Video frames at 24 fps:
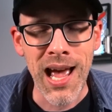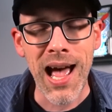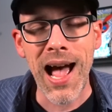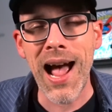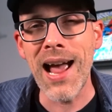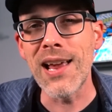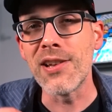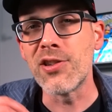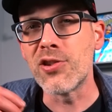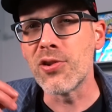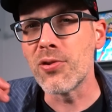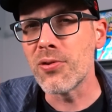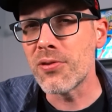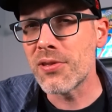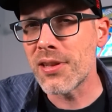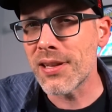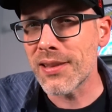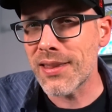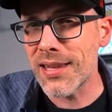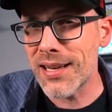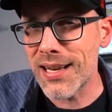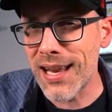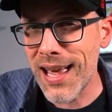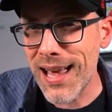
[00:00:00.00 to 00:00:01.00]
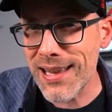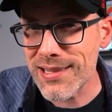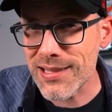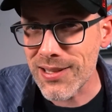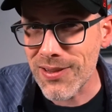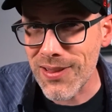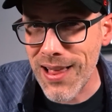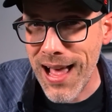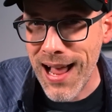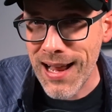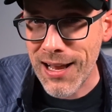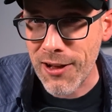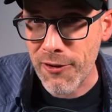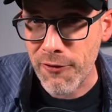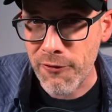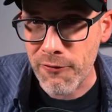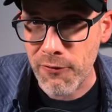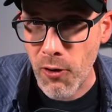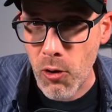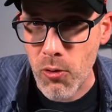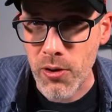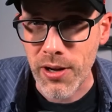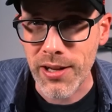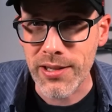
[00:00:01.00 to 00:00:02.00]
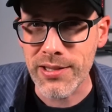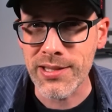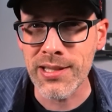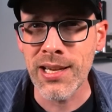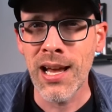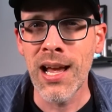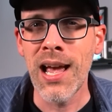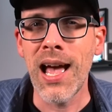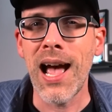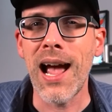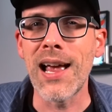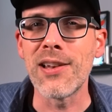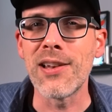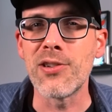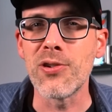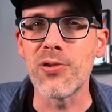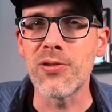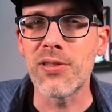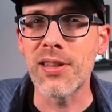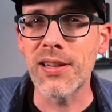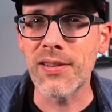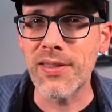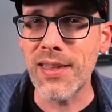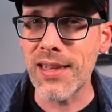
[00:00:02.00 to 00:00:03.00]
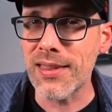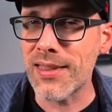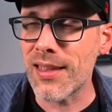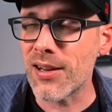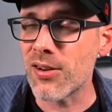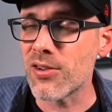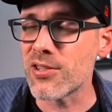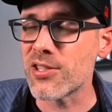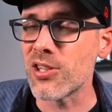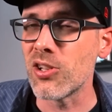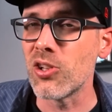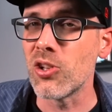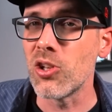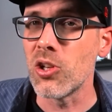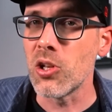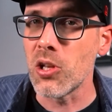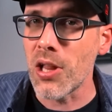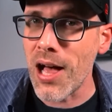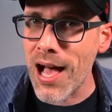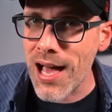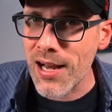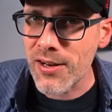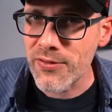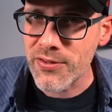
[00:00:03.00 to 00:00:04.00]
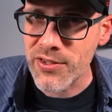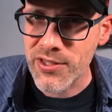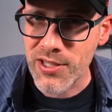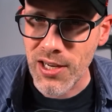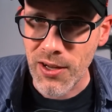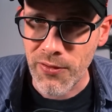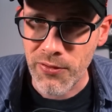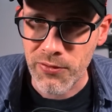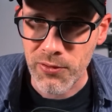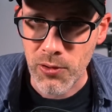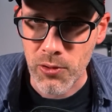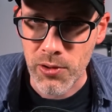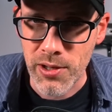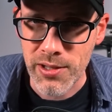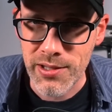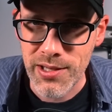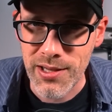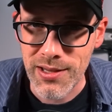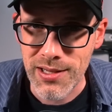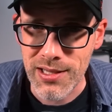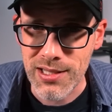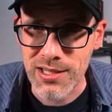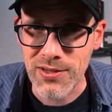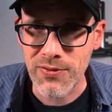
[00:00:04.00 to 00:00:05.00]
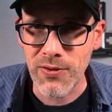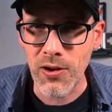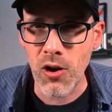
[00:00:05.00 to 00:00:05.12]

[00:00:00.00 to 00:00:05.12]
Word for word: I do think that it has a lack of focus. I do think that there is a lot of stuff thrown into this